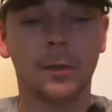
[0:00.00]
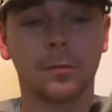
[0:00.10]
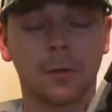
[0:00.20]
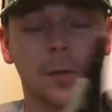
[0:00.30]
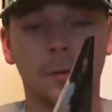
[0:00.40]

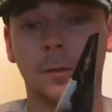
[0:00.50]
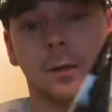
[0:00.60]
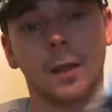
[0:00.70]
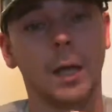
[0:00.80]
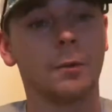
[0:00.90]
for Christmas.
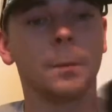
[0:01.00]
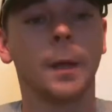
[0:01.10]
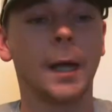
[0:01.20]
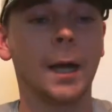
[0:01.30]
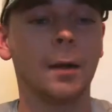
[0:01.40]
I love them.
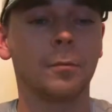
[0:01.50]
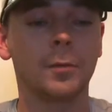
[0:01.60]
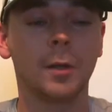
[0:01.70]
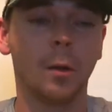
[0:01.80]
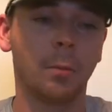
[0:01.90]
They have,
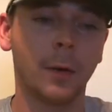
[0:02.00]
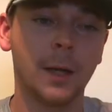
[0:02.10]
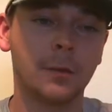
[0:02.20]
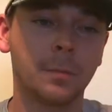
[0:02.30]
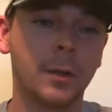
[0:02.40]
you know,
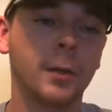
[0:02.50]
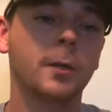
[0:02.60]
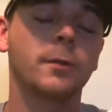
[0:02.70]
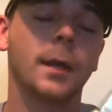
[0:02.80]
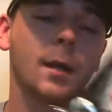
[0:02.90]
braid
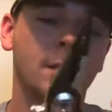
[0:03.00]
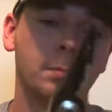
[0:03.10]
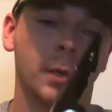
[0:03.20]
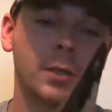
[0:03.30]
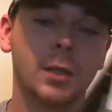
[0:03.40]
splitters. They got
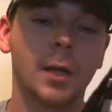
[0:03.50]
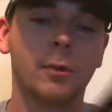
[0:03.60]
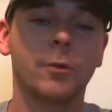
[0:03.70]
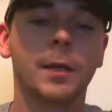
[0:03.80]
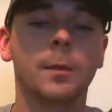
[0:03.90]
split shot
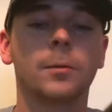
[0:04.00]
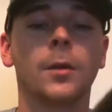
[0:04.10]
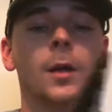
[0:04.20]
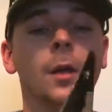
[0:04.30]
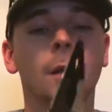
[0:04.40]
crimps.
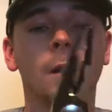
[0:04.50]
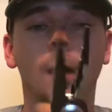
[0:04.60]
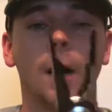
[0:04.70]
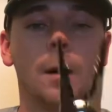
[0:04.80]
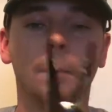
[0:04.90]

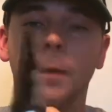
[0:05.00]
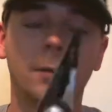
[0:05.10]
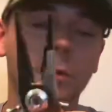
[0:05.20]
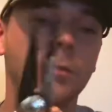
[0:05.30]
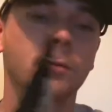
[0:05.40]
They're
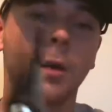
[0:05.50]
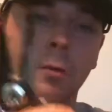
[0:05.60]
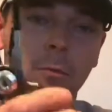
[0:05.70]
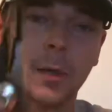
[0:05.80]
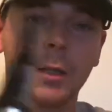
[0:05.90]
just a
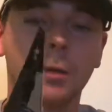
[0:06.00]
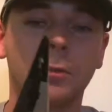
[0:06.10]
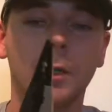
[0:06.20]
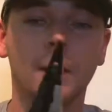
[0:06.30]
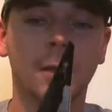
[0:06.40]
really,
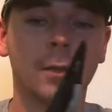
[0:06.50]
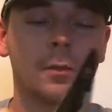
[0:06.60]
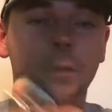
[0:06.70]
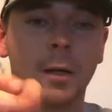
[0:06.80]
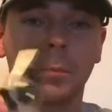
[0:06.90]
really good
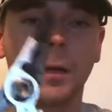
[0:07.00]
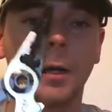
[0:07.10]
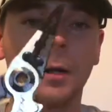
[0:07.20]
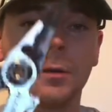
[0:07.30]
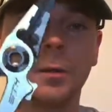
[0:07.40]
set of
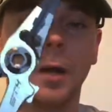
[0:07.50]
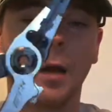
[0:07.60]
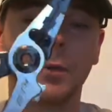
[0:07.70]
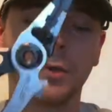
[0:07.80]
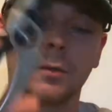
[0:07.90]
pliers.
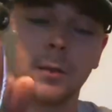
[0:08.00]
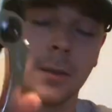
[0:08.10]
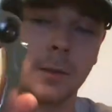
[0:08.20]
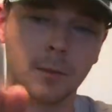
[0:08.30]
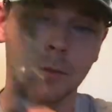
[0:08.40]
Just
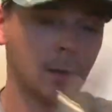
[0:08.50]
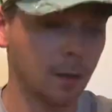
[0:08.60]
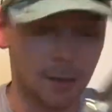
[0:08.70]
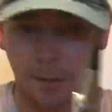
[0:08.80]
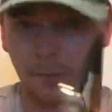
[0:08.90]

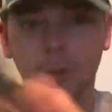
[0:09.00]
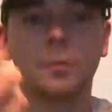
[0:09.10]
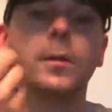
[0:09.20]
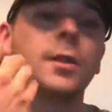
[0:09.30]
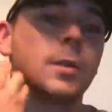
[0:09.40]
in case this
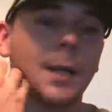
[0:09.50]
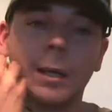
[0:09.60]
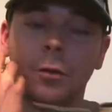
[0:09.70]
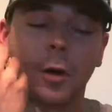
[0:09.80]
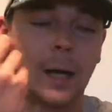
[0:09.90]
fish, it
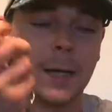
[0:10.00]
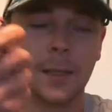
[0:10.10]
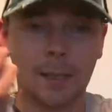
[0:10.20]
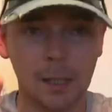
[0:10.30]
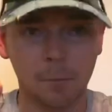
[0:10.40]
gets hooked kind
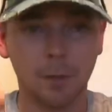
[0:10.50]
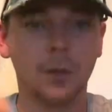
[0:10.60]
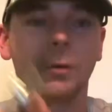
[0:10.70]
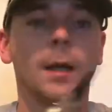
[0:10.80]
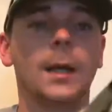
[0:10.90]
of deep and
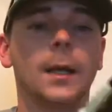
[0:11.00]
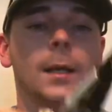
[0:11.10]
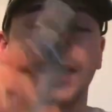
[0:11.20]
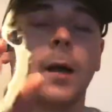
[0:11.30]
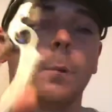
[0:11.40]
you can't get
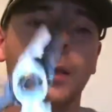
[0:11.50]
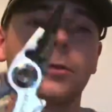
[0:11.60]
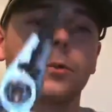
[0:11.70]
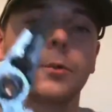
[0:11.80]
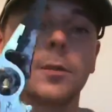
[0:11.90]
it out, make
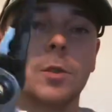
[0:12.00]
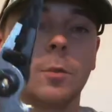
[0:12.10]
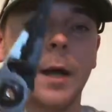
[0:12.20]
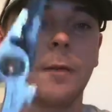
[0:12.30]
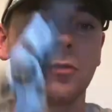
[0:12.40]
sure that you
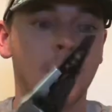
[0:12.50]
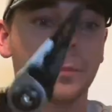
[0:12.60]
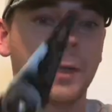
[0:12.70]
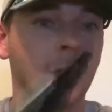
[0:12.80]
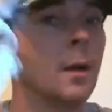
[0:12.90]
have
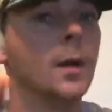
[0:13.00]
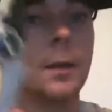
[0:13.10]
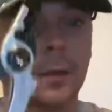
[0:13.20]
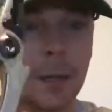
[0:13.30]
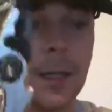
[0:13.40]
something
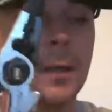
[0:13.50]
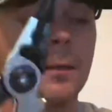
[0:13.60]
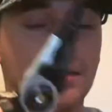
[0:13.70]
to get